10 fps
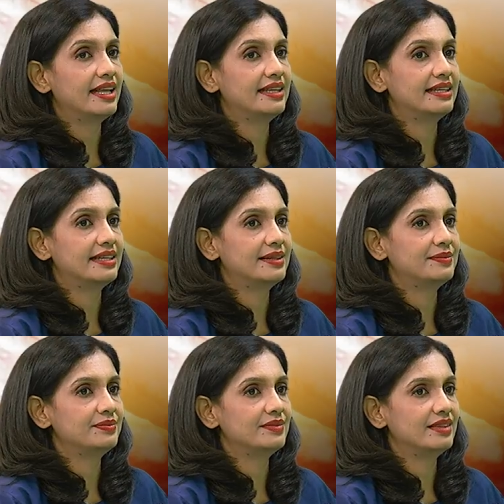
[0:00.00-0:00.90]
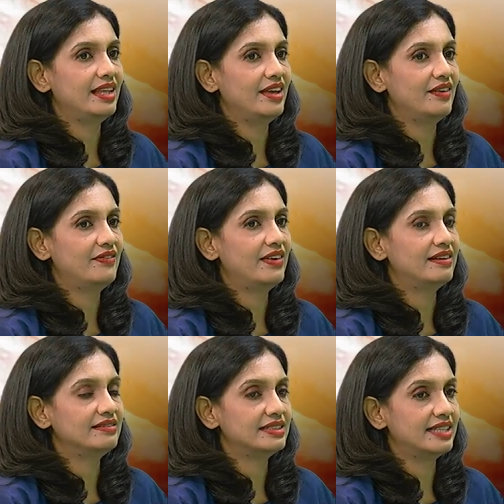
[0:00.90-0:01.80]
And they
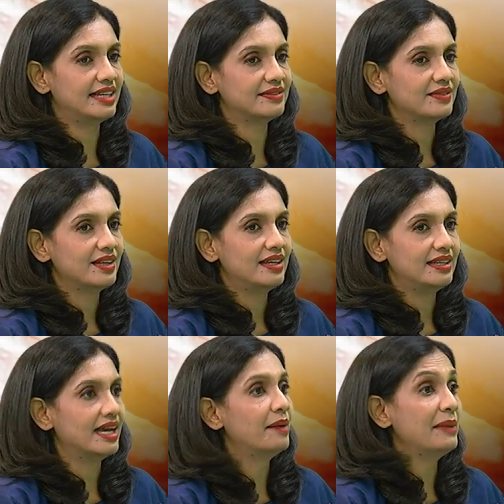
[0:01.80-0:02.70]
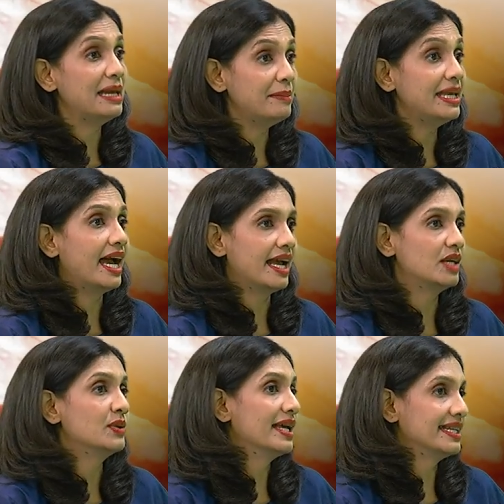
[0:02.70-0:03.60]
felt that, yeah, maybe
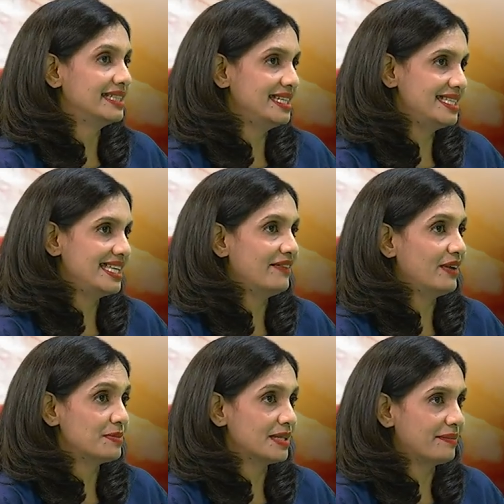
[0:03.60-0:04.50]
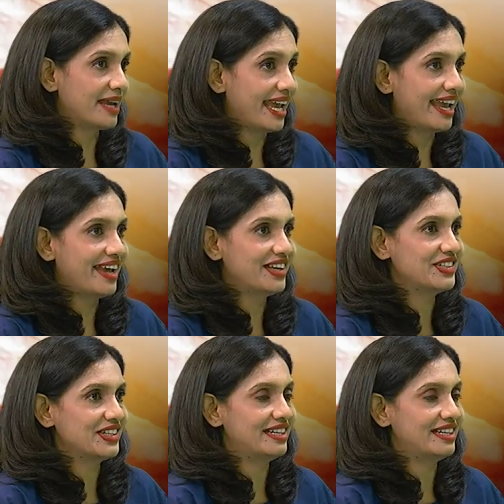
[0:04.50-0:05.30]
I could actually save up some cash.